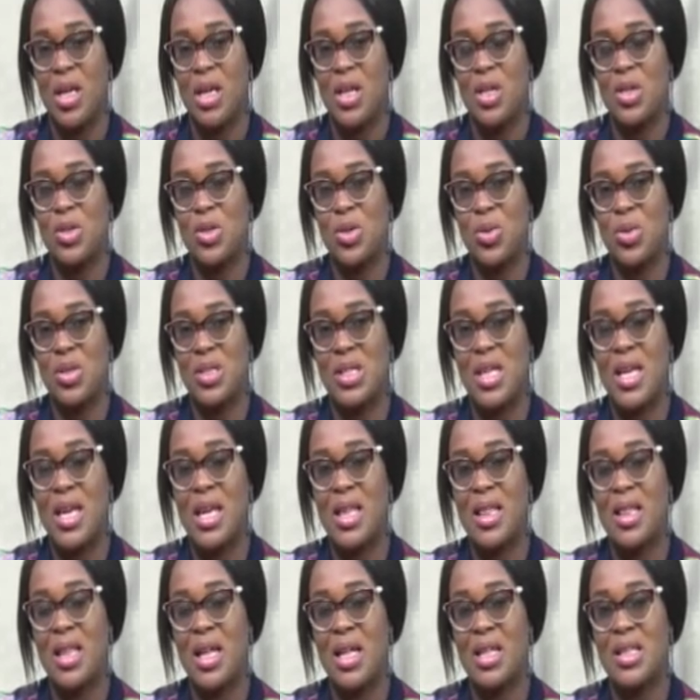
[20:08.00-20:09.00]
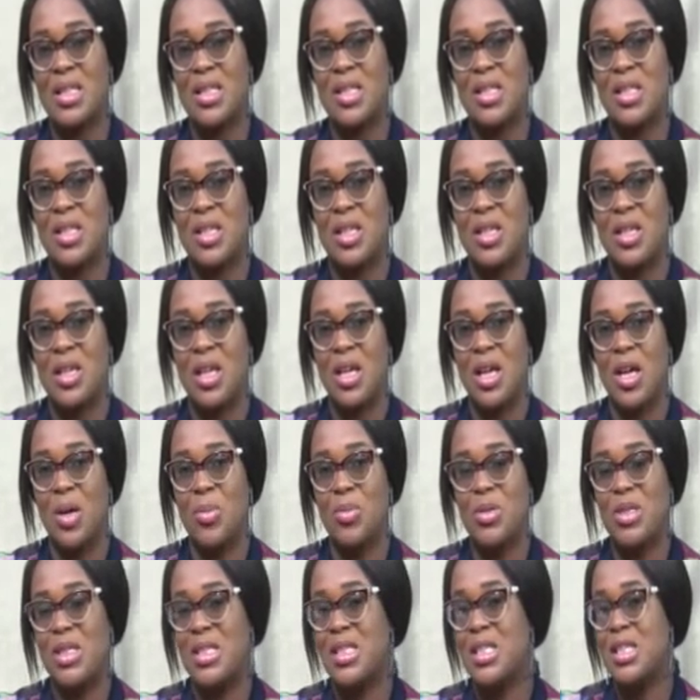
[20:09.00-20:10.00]
So saying that
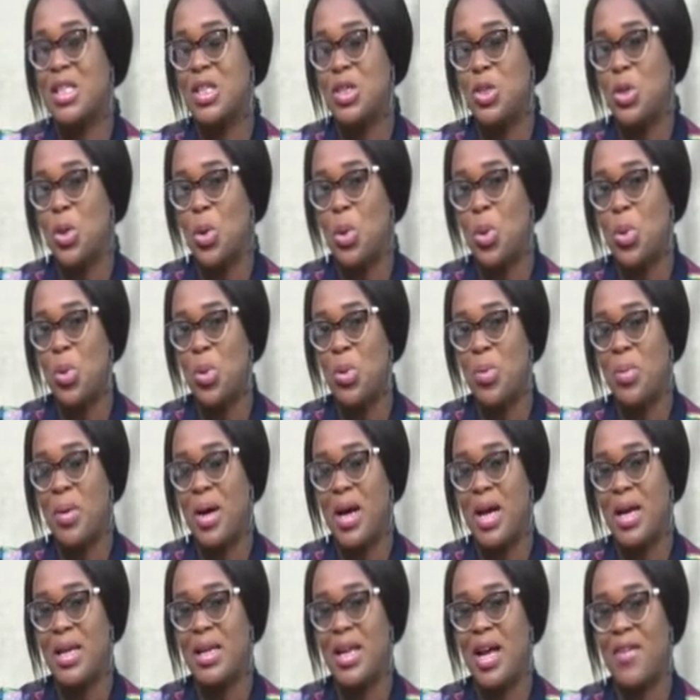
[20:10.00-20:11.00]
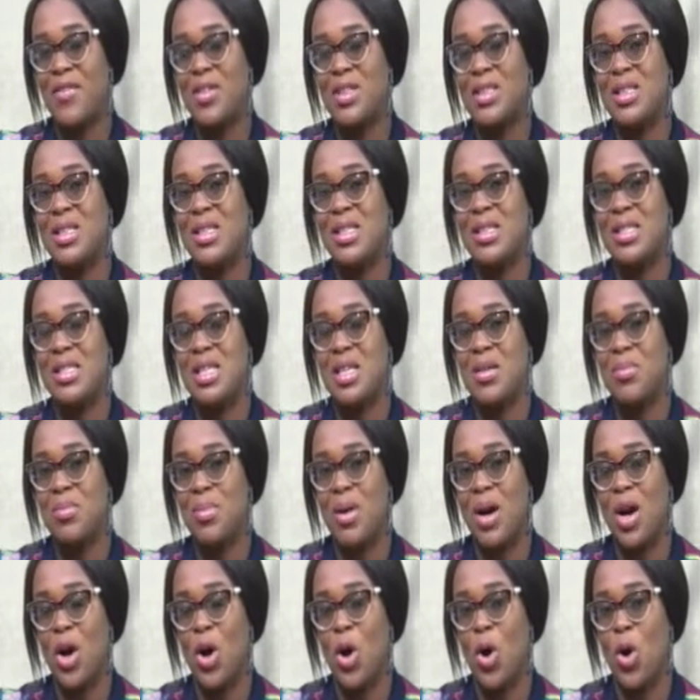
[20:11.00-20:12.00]
sitting in your home and having this
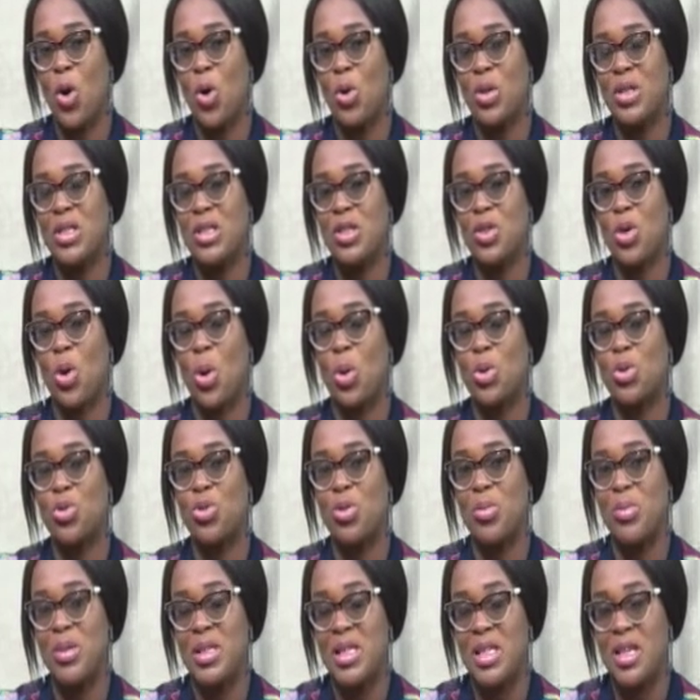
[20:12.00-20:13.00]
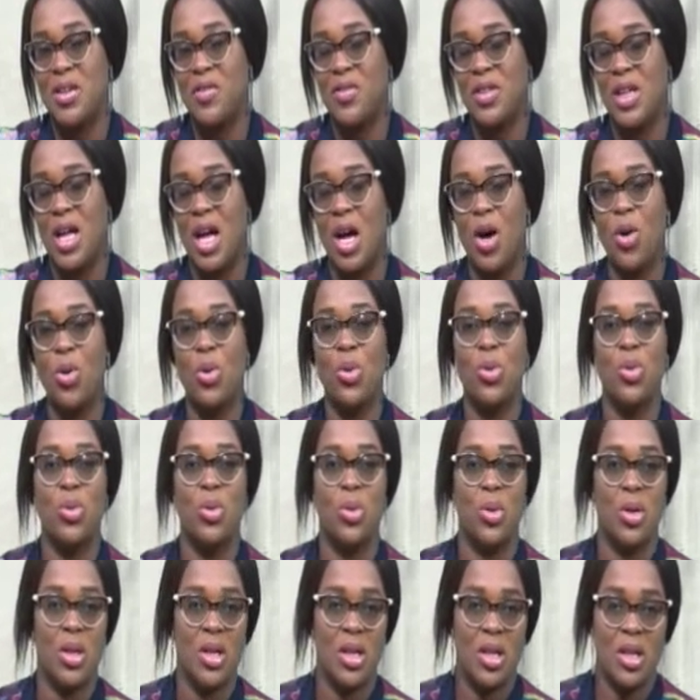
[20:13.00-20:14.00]
stigma or this cultural belief that,
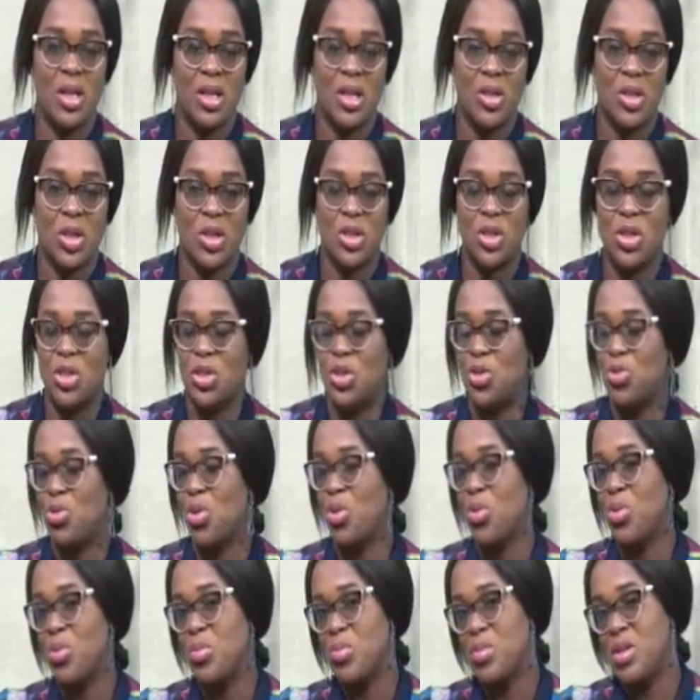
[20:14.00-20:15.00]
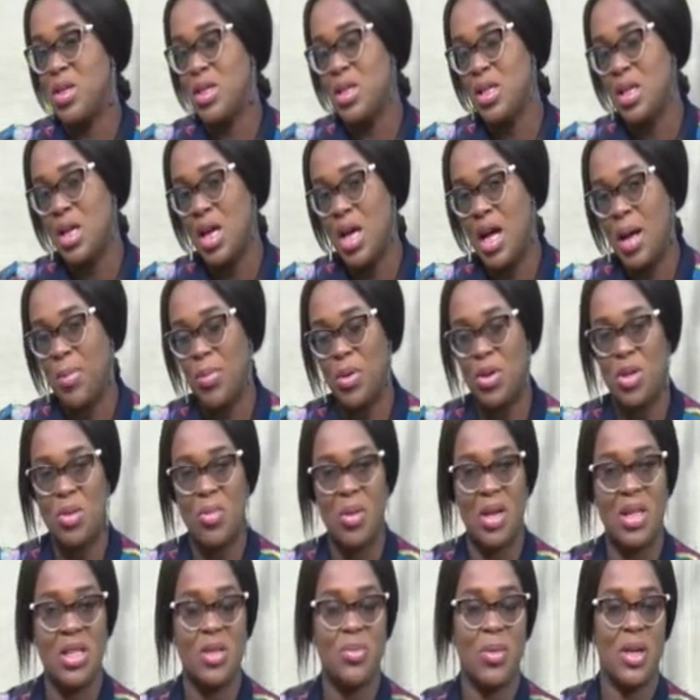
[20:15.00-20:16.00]
oh, nothing is wrong with me, I'm going to
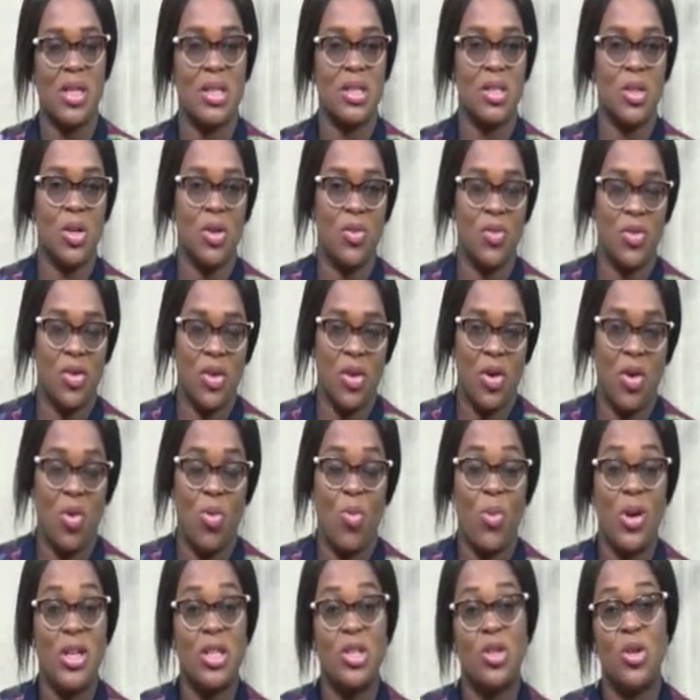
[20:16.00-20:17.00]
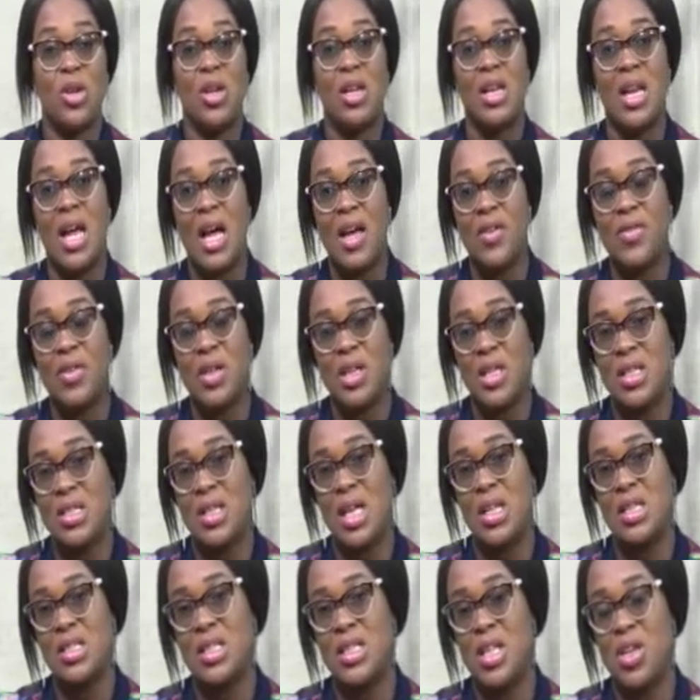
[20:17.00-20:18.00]
manage myself, when your life is
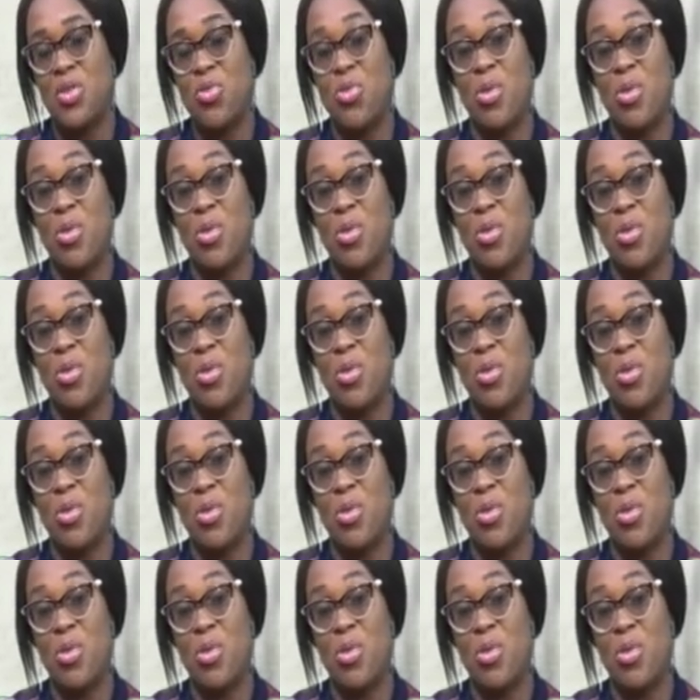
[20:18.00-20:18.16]
at stake.